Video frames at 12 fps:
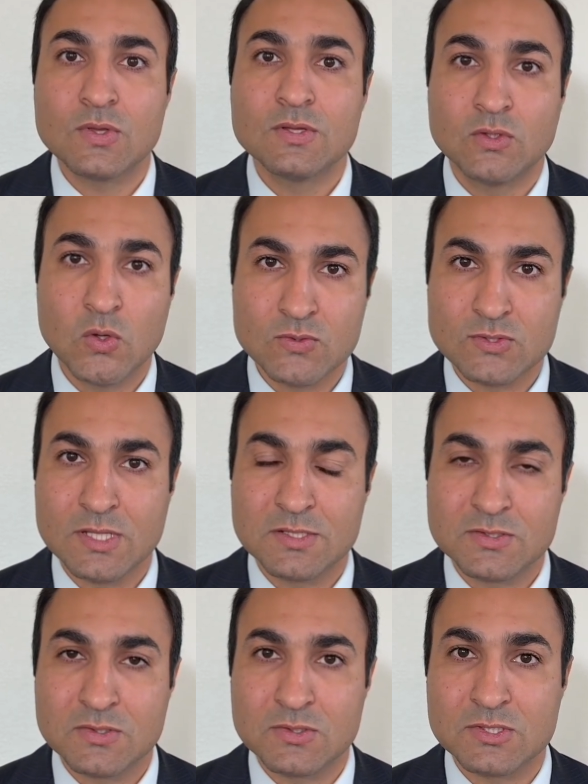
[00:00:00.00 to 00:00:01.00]
Those
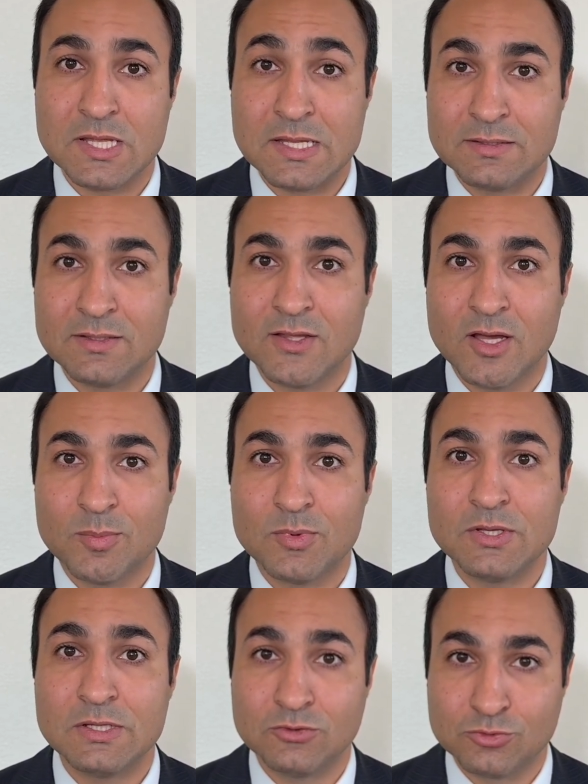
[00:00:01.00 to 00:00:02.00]
sensors ended up
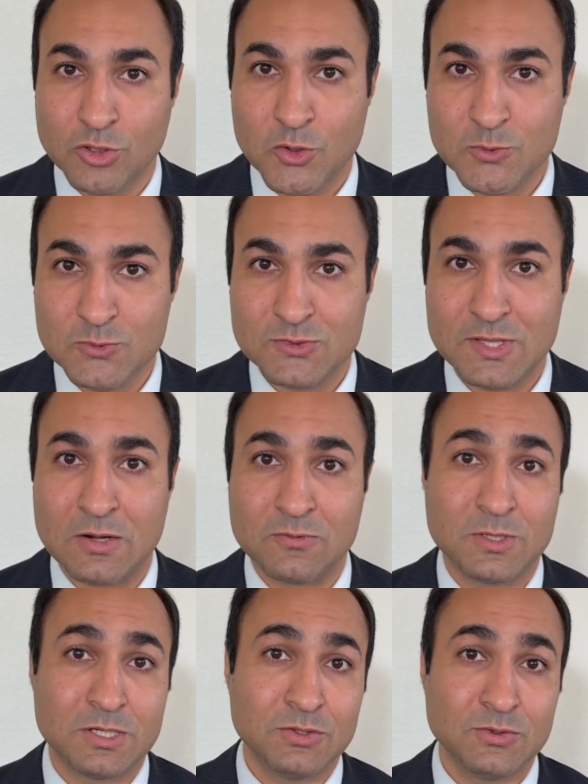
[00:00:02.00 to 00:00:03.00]
in drones that
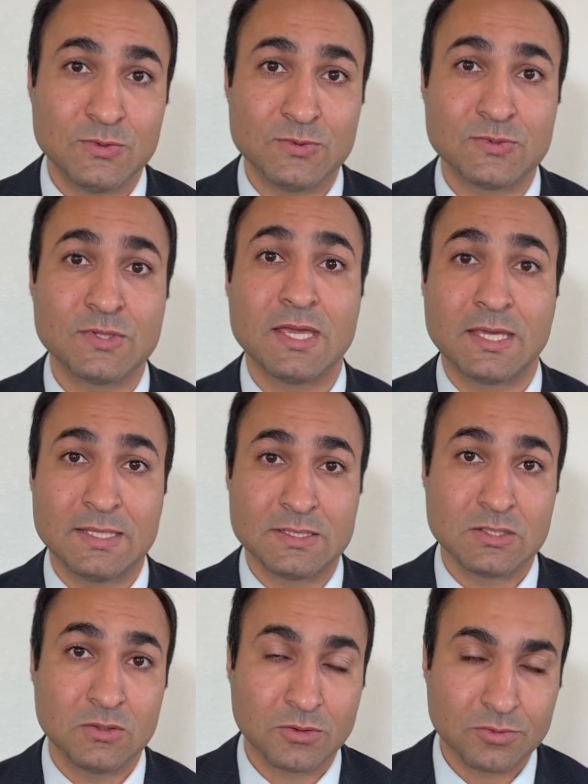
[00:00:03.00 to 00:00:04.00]
were used against
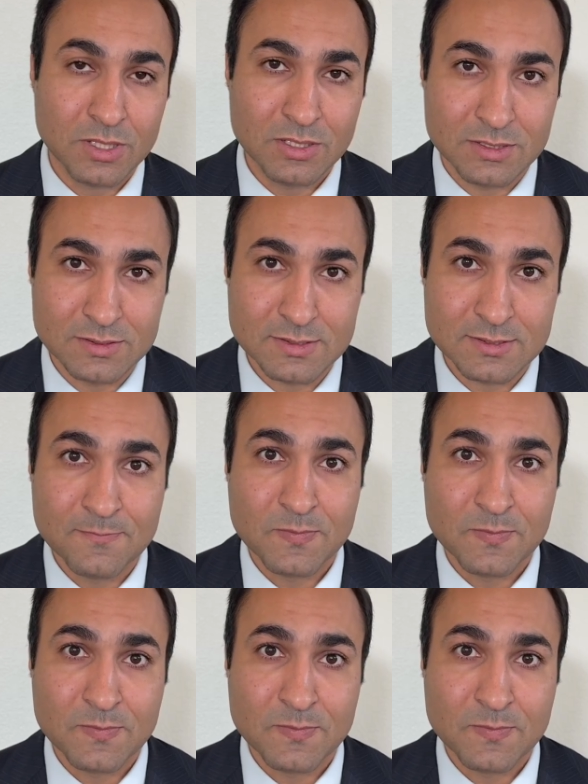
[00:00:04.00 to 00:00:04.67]
Ukrainians.